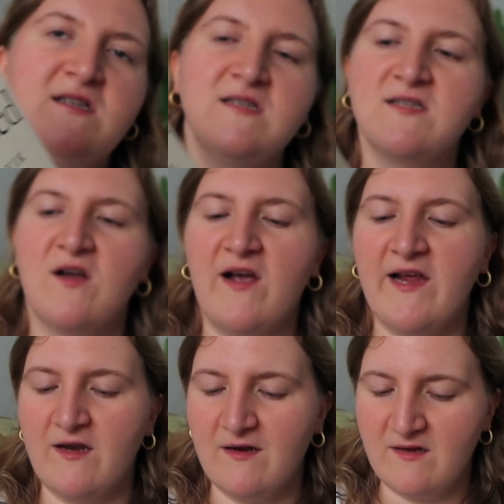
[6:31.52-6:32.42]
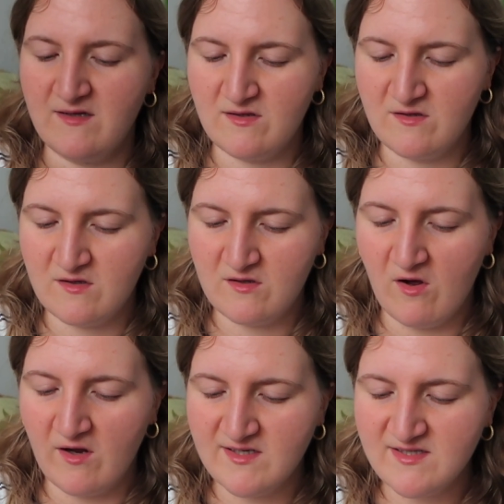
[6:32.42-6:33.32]
design.
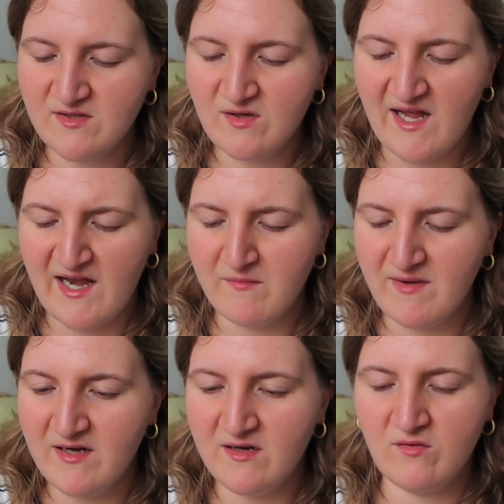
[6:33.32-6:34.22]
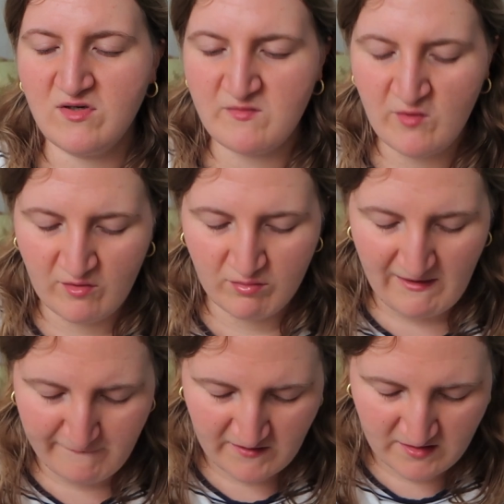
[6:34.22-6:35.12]
Does it look animated? It looks more
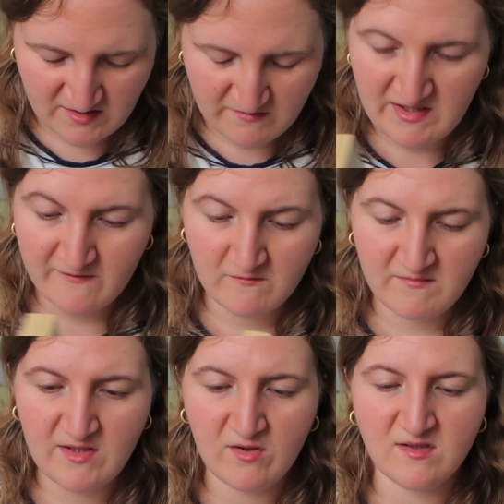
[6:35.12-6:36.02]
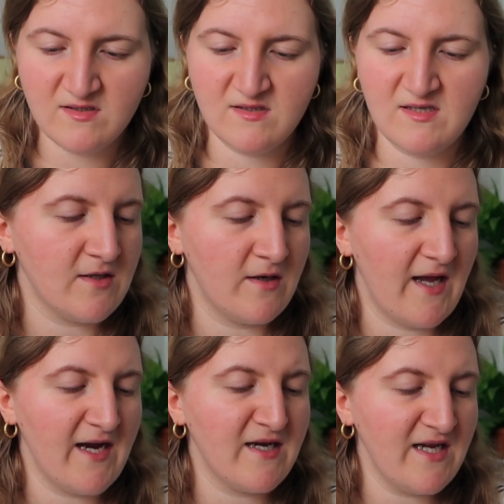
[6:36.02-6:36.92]
graphic to me, if I'm being honest. So
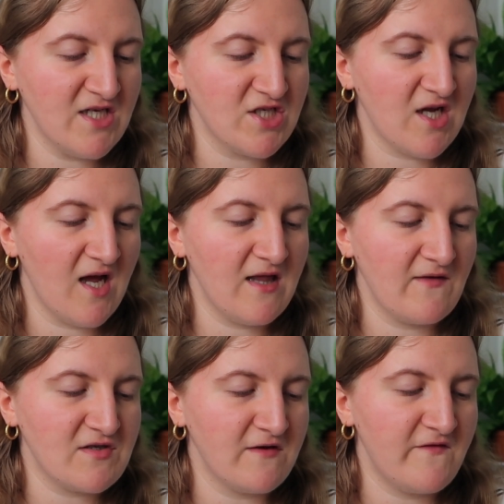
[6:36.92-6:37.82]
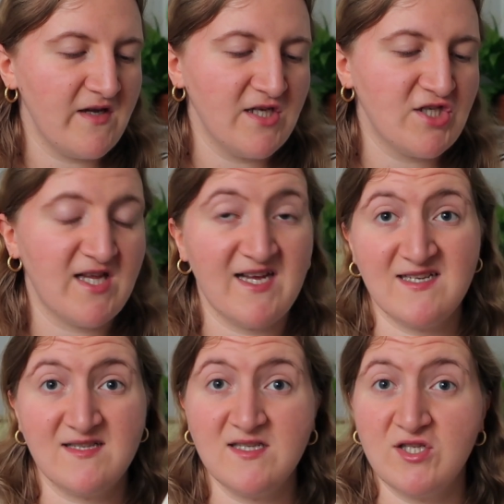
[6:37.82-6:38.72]
Agnieszka loves her village. There
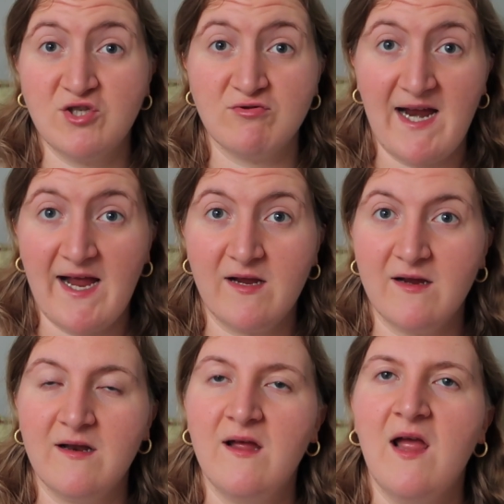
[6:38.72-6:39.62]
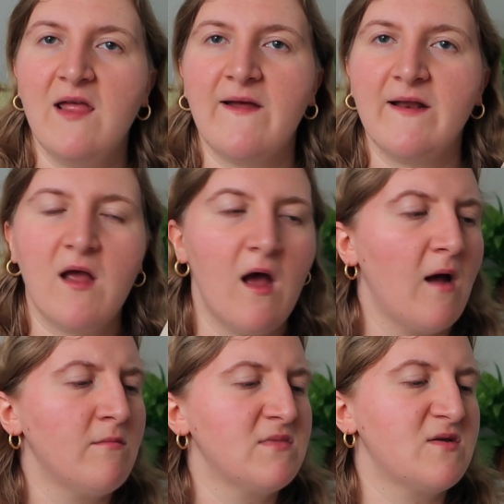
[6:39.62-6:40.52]
is this dragon that
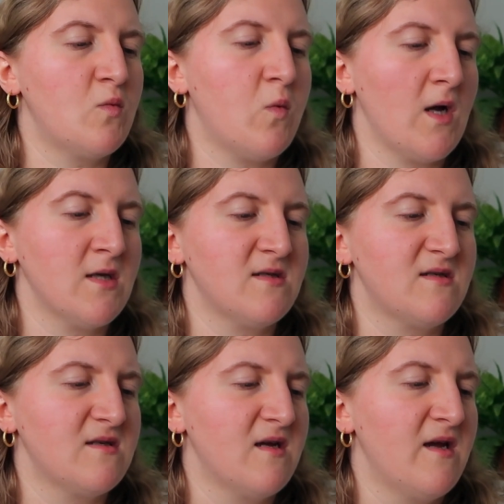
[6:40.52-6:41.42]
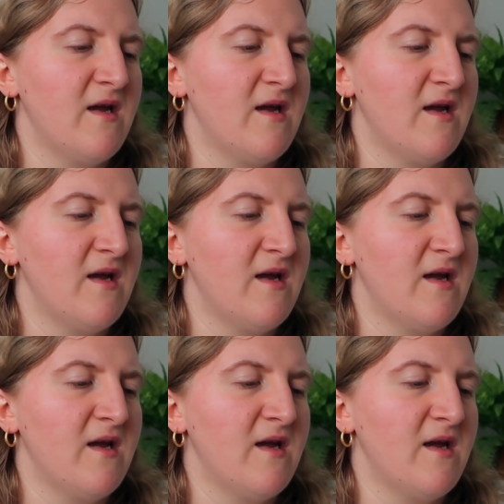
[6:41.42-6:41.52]
comes once